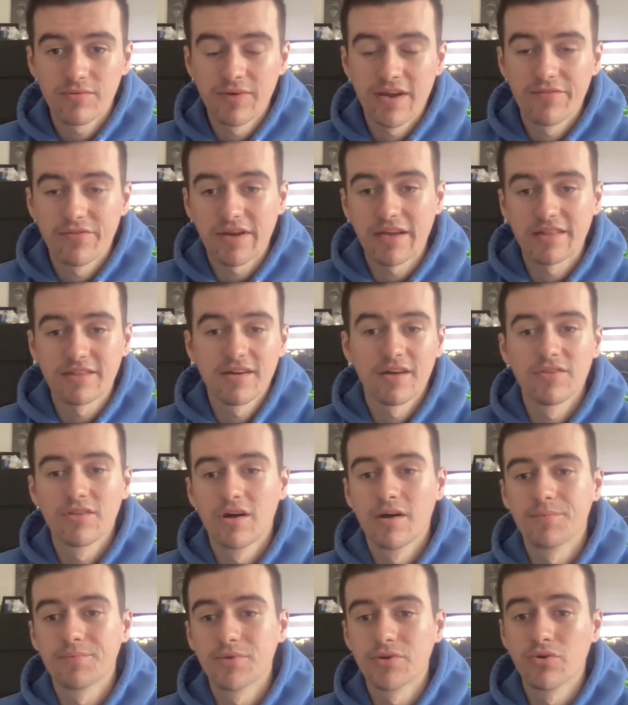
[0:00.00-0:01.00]
where everyone can turn
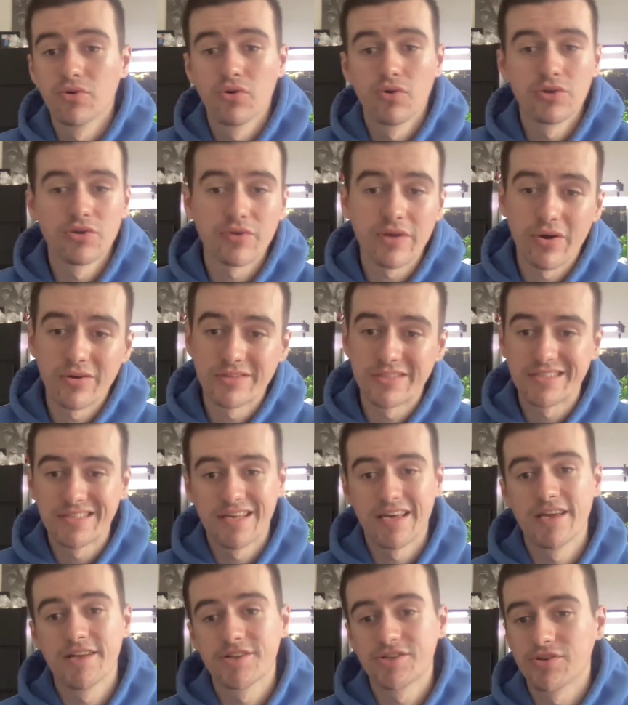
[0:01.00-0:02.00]
up, you get on
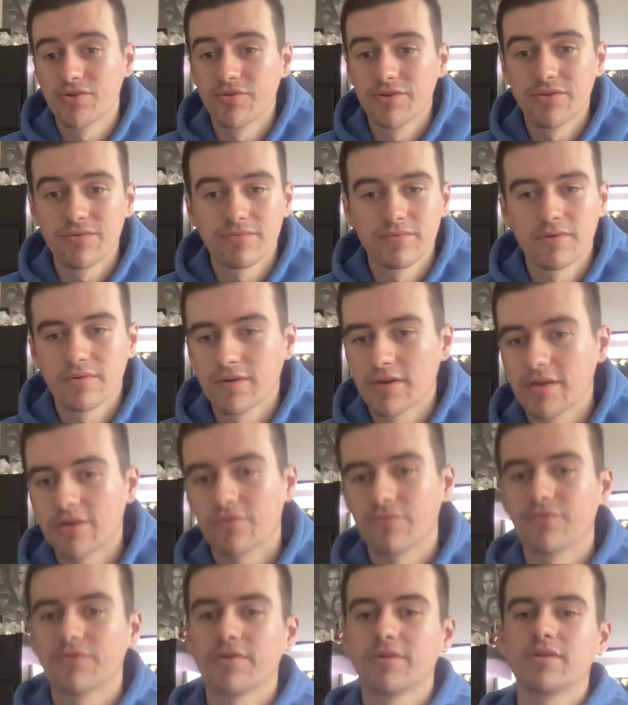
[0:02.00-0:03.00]
stage, you
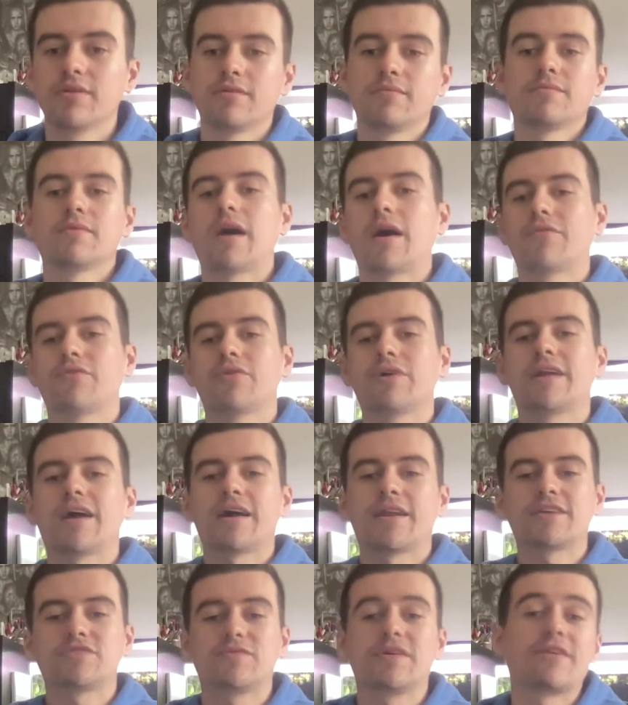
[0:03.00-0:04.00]
a
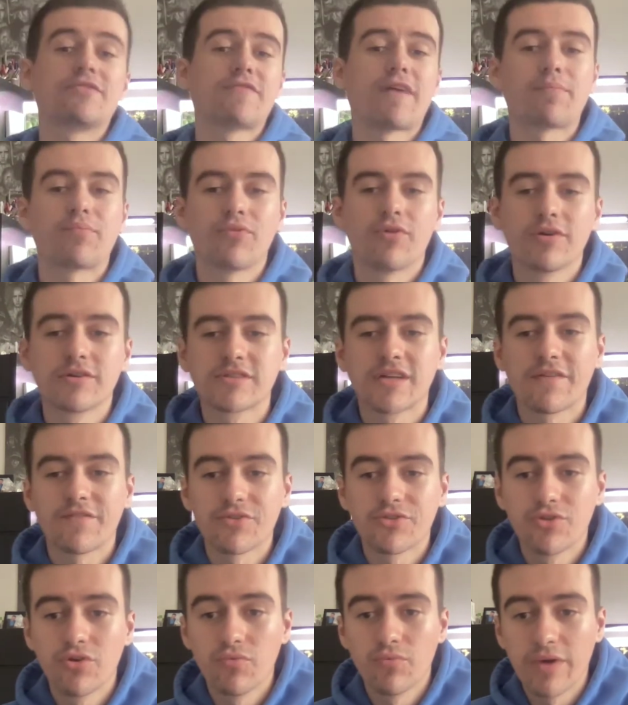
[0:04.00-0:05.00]
nice round of applause and that for
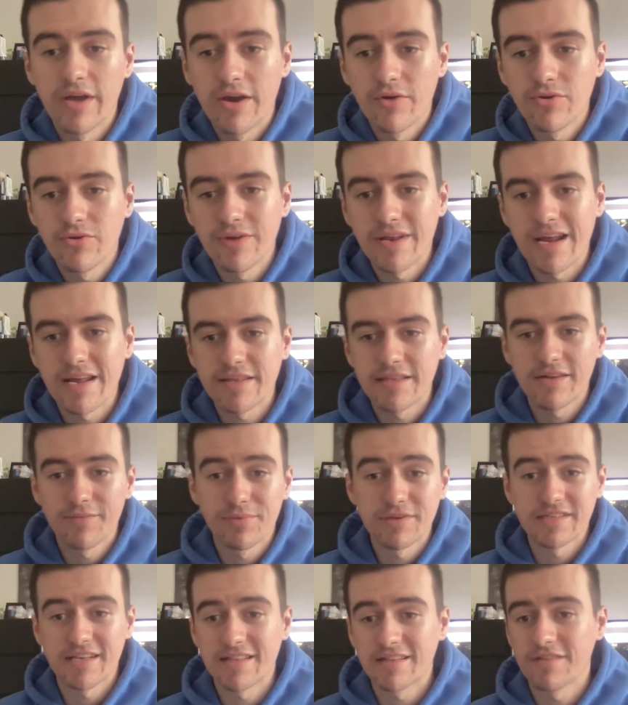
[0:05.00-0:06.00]
doing well, your idea
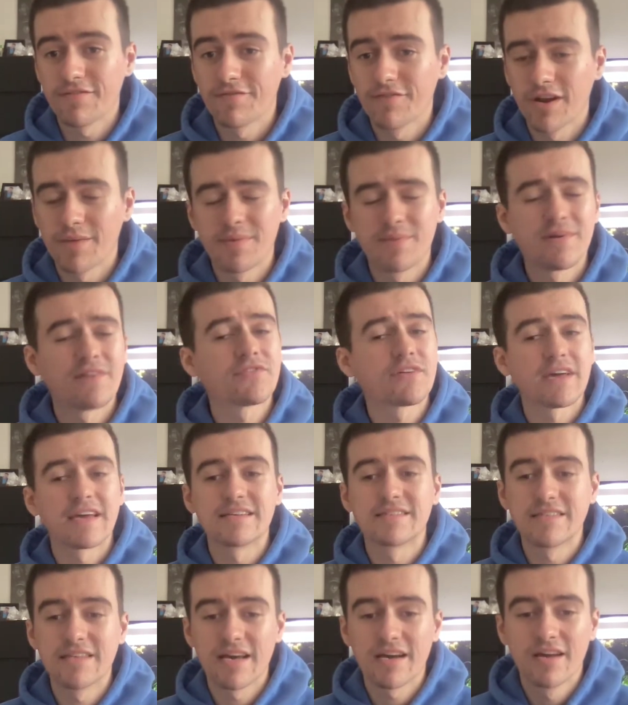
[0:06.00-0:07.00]
presenting in front of people if they get to
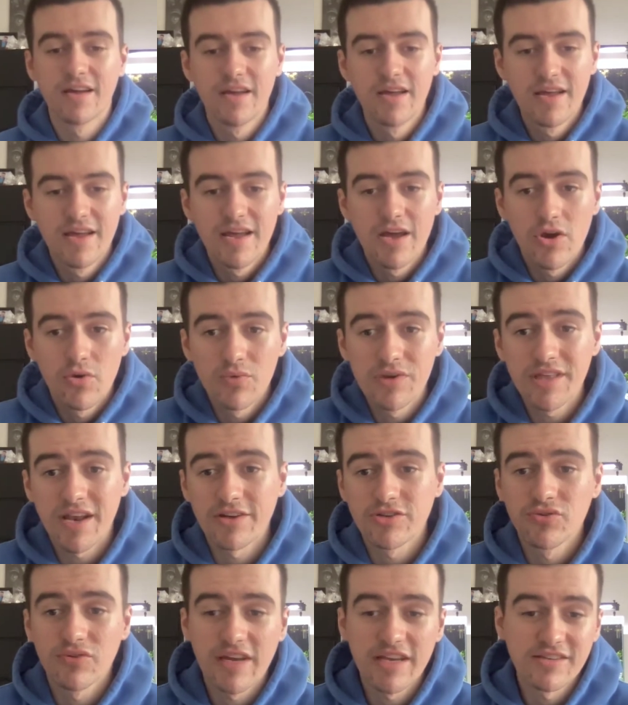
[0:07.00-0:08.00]
see it. We done a
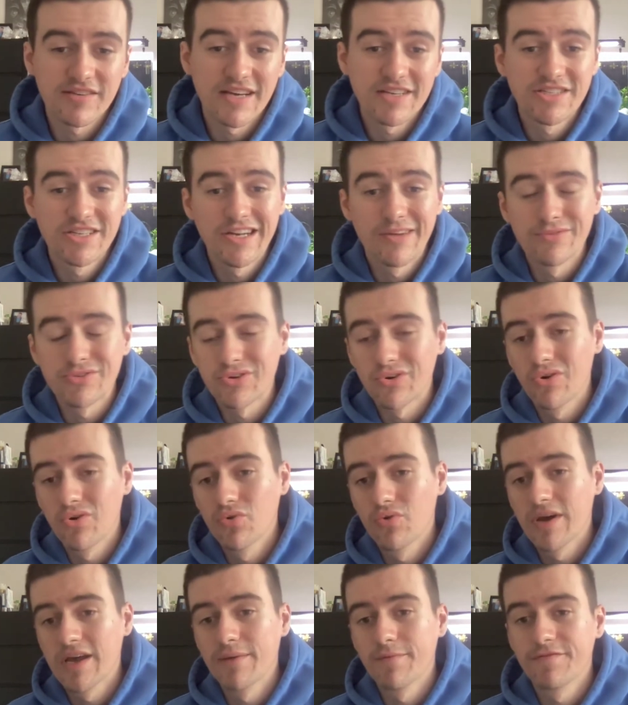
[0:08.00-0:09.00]
showcase last year and it was
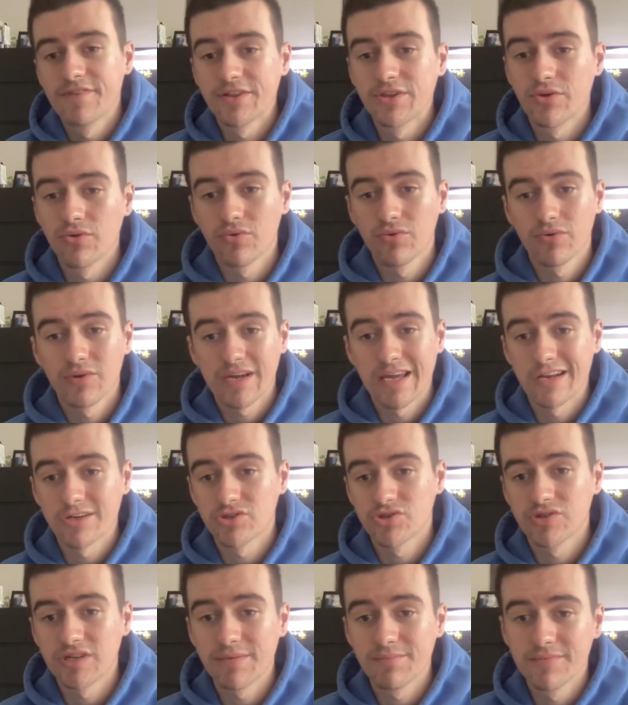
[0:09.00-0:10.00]
all video, kind of
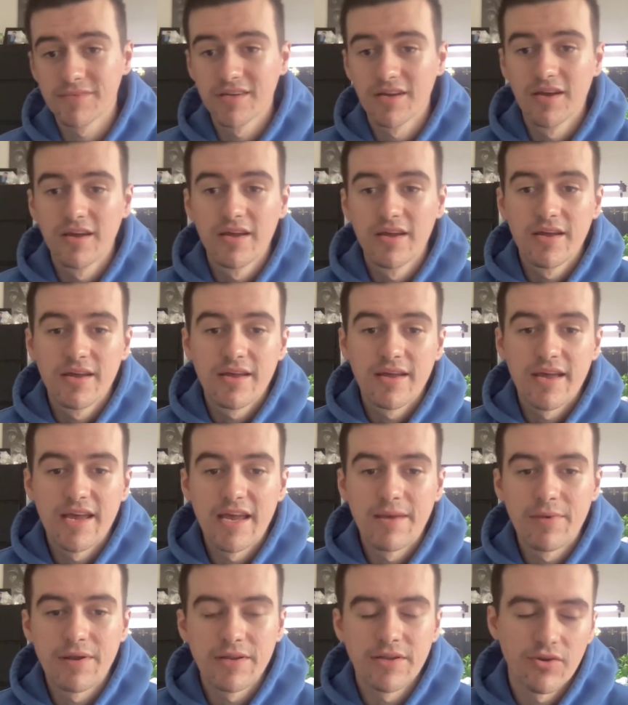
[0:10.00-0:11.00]
streamed.
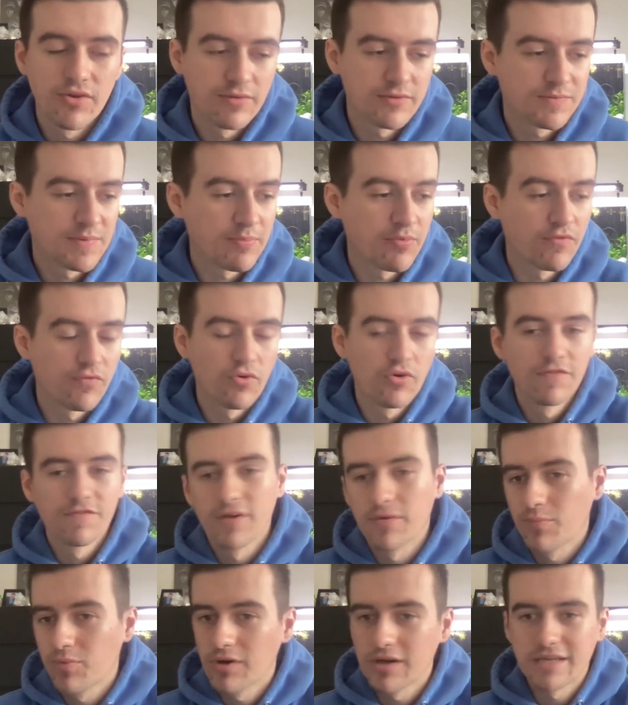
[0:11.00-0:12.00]
And there was people voting
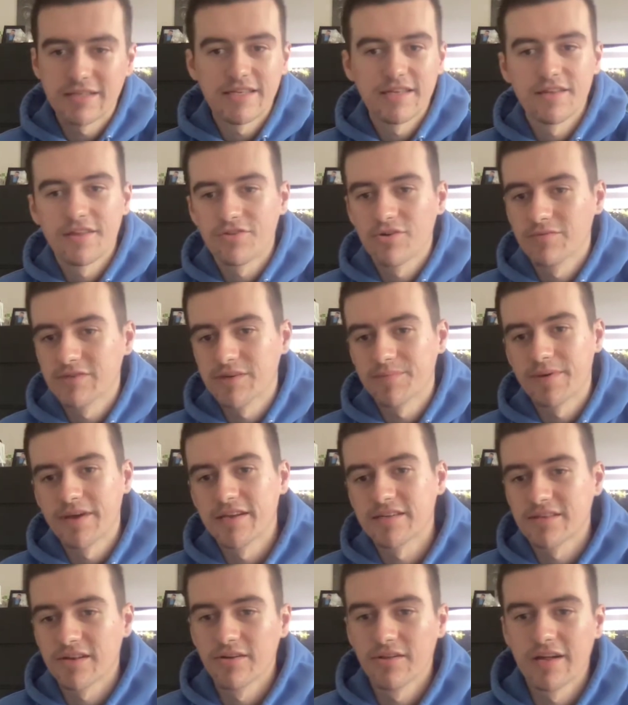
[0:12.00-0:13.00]
for what idea they thought was the
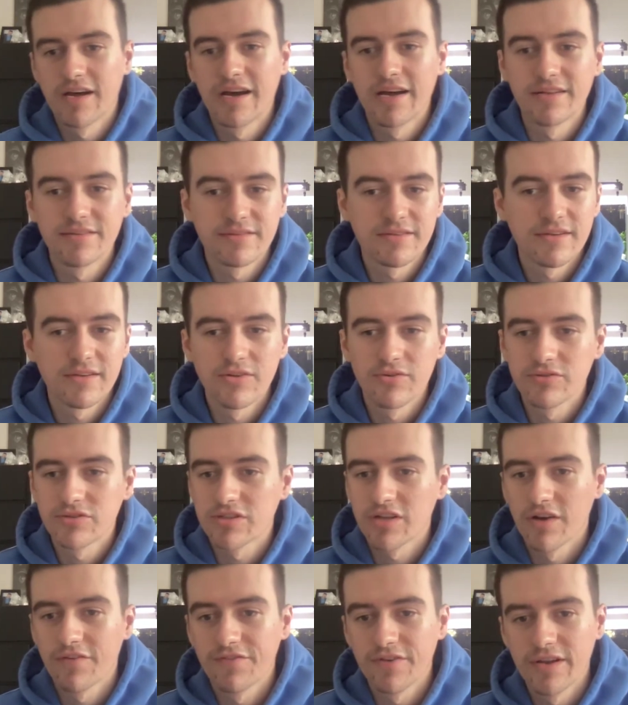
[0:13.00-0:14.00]
best and all that, and
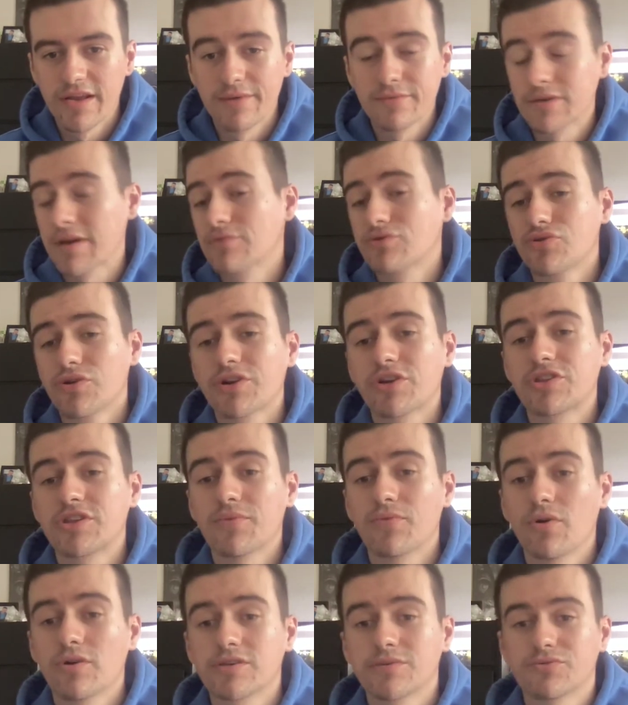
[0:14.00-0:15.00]
stuff, and it was really good
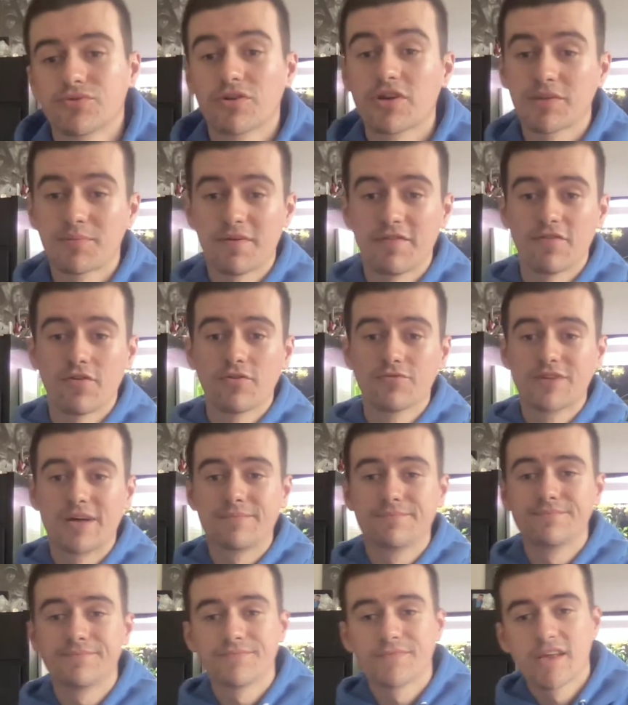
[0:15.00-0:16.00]
to watch. It was really good to be involved
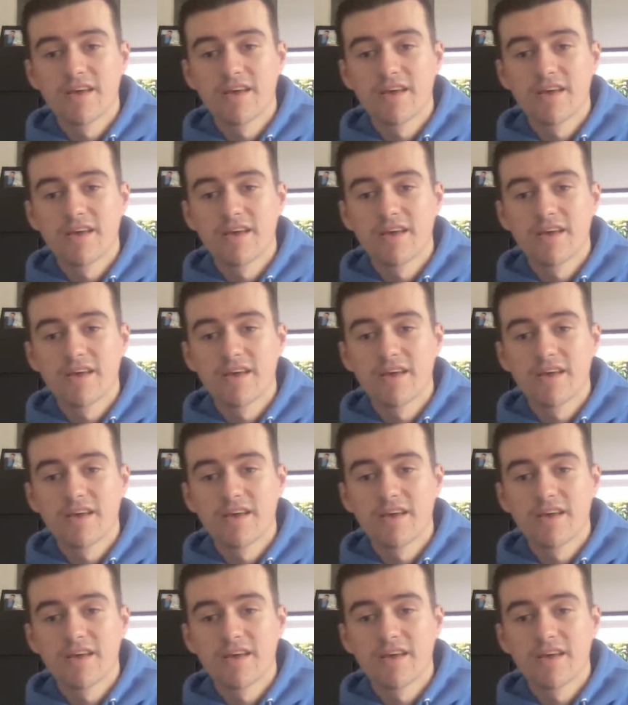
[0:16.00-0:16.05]
in.